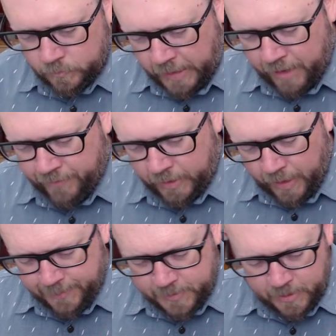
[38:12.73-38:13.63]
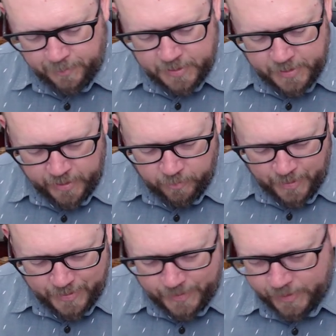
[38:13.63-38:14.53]
I have a laptop stand on
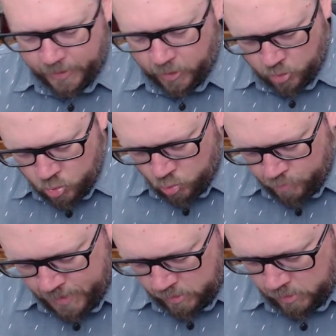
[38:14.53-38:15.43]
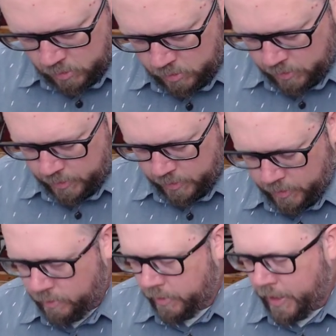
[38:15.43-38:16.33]
my desk at home. I
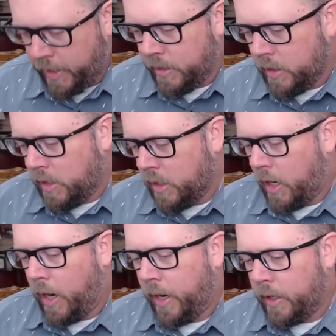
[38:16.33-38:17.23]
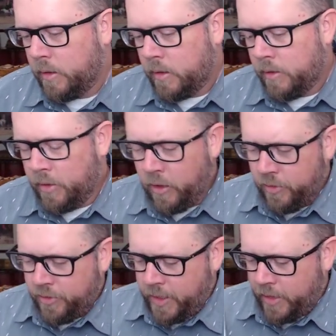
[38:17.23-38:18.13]
know that. All right, the other
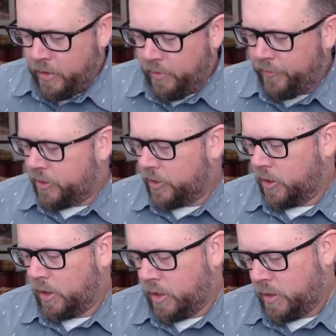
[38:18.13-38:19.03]
thing I know for sure.